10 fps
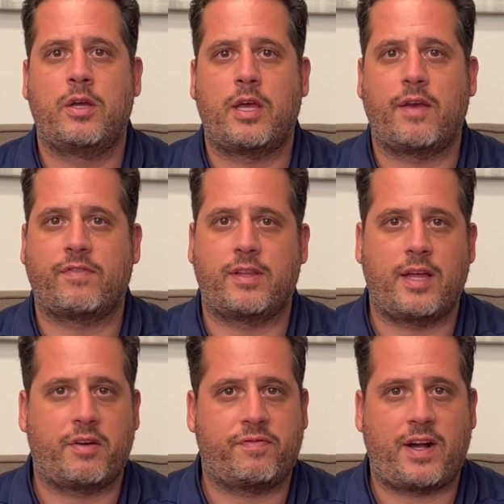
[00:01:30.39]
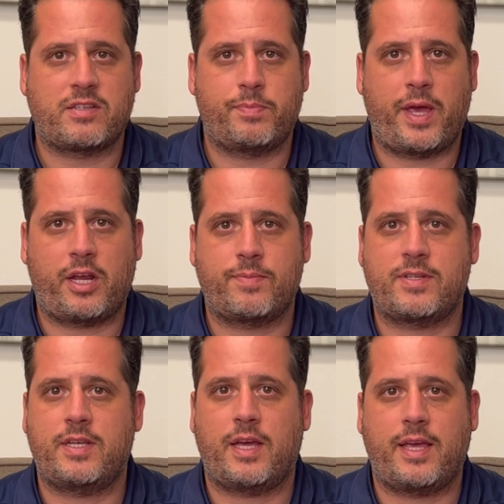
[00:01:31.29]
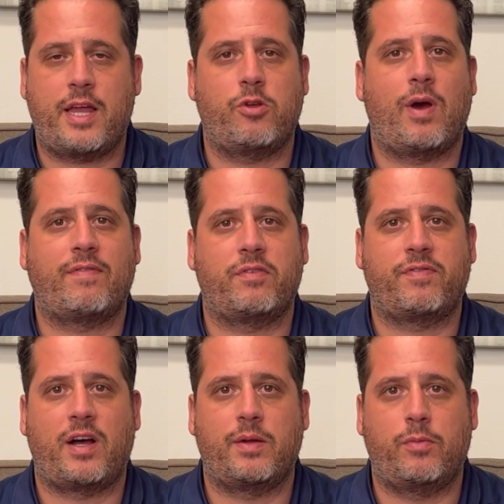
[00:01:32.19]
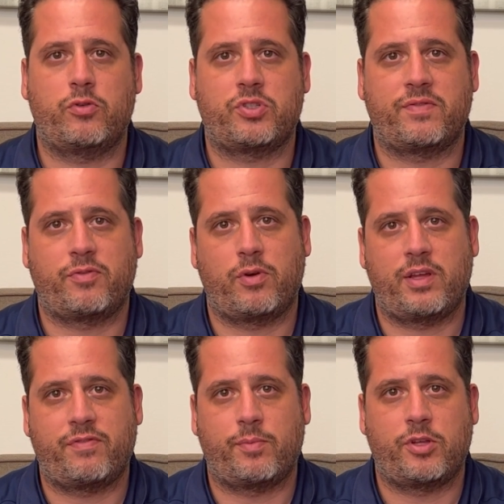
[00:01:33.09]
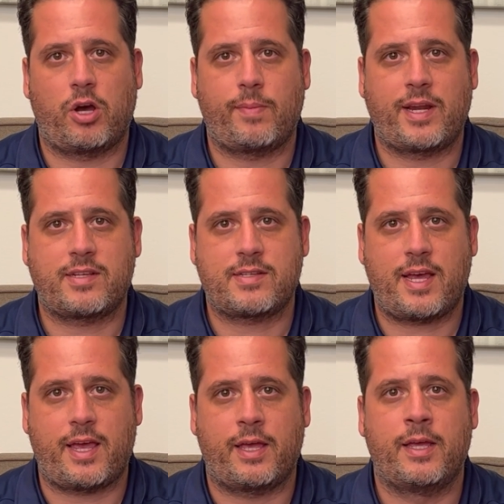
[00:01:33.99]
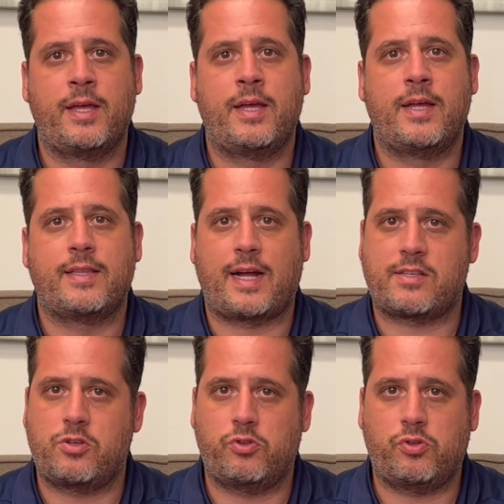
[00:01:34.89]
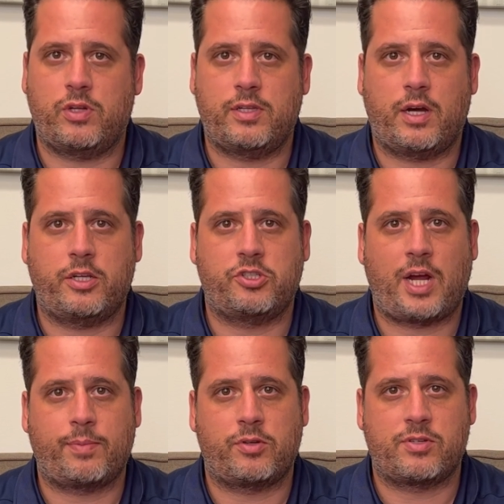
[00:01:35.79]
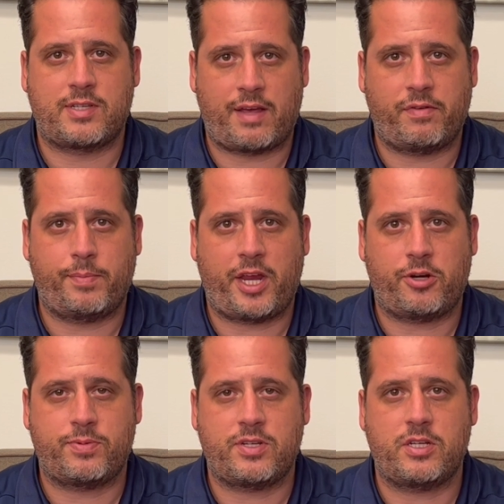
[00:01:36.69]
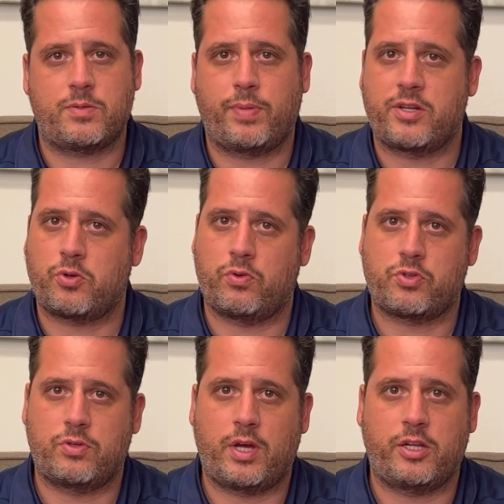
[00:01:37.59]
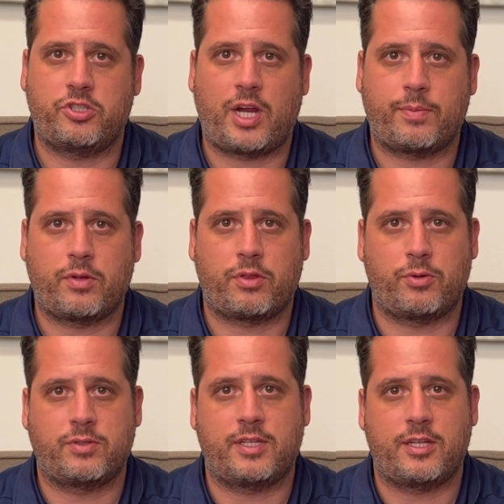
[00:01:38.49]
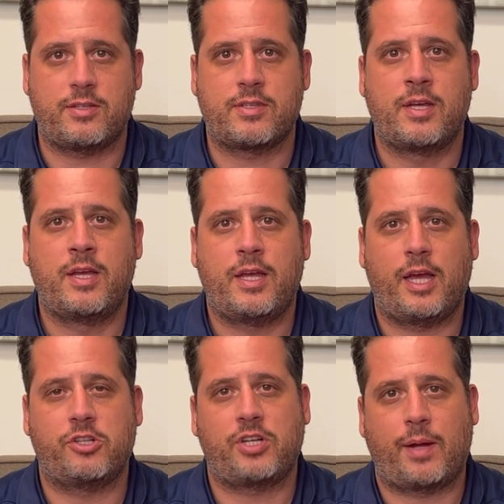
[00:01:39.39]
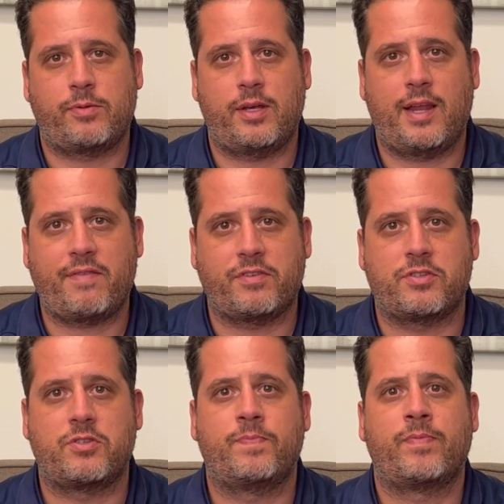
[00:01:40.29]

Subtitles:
If the debtor files a bankruptcy, again, you have to file a motion for relief from the automatic stay. That's usually done in chapter 7 bankruptcies, but it's also done in chapter 13s and chapter 11s.